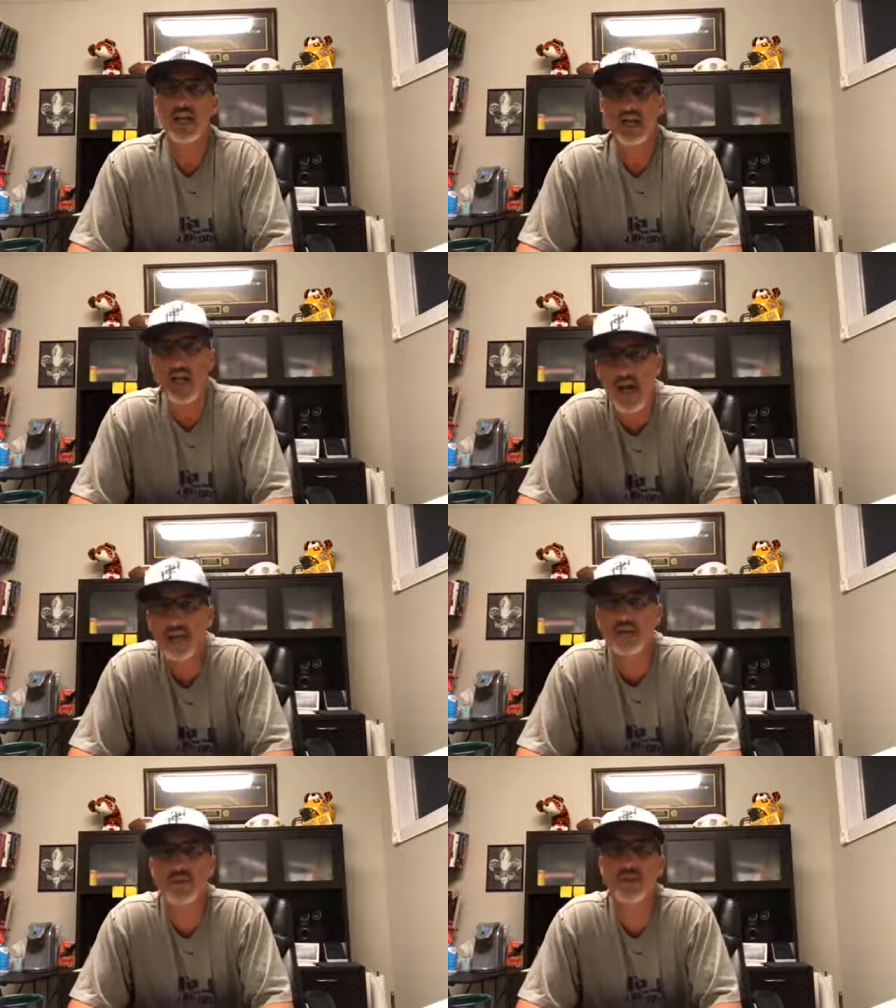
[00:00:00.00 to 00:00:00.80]

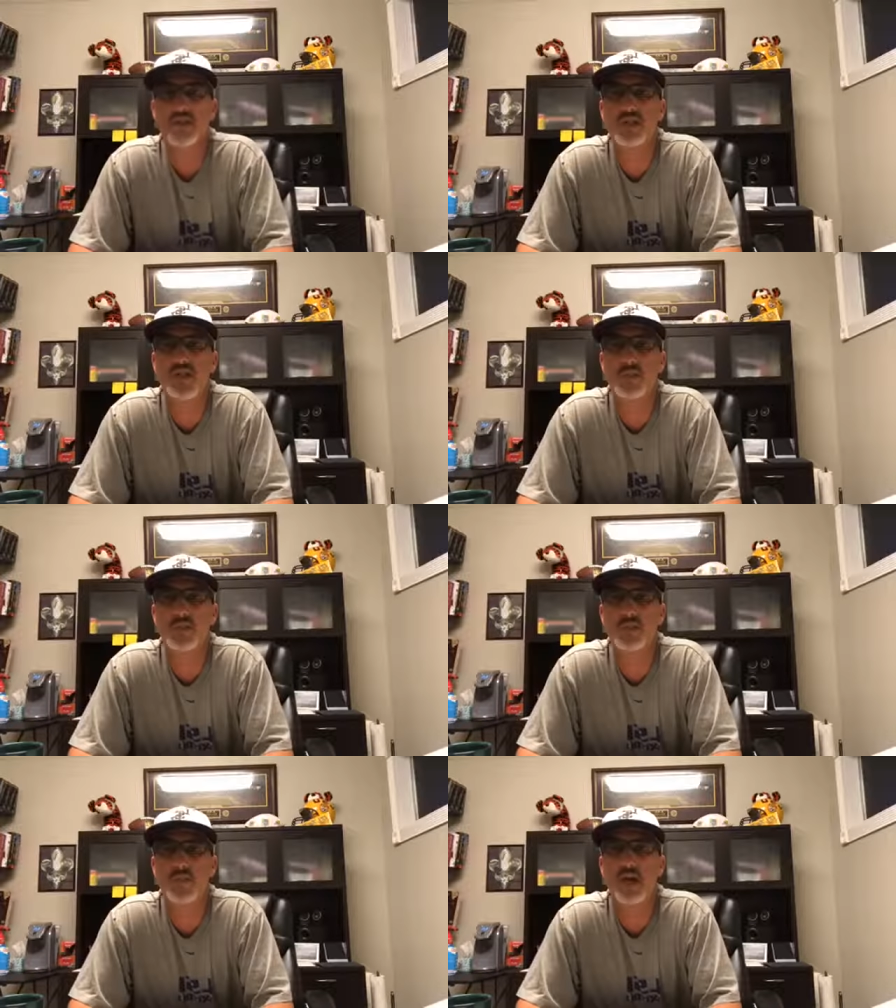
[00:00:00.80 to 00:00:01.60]
not to be a
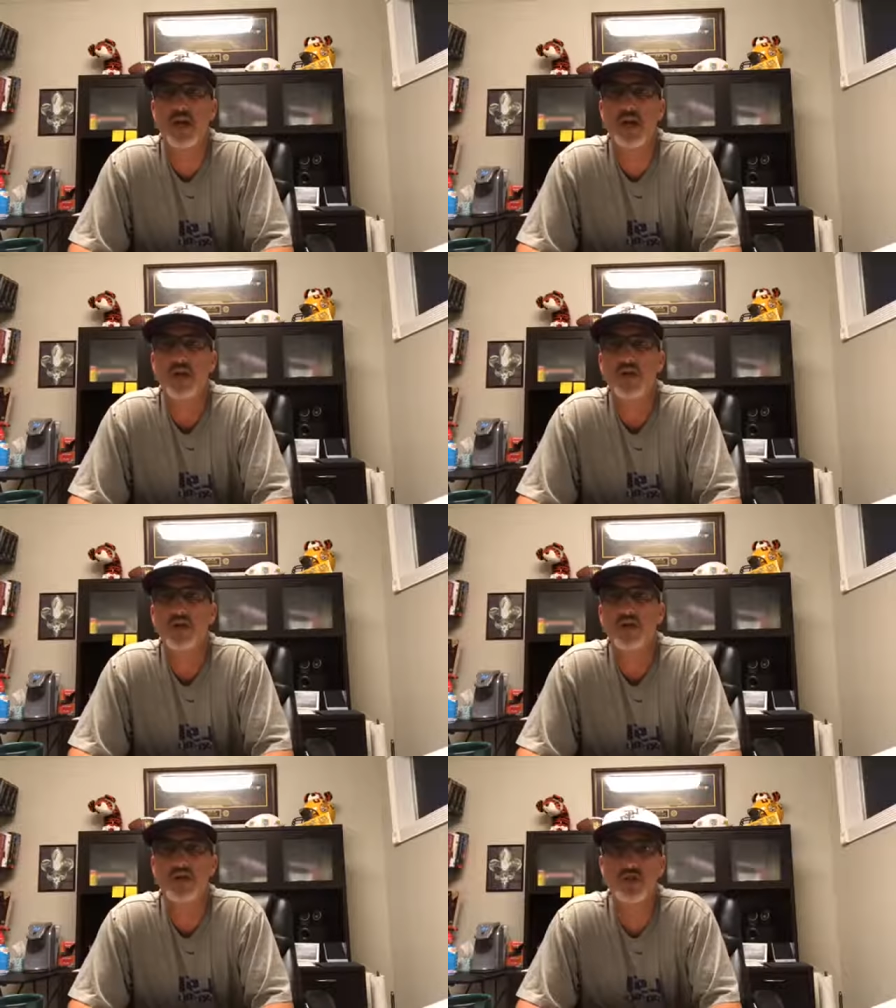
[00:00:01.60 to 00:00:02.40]
stumbling block to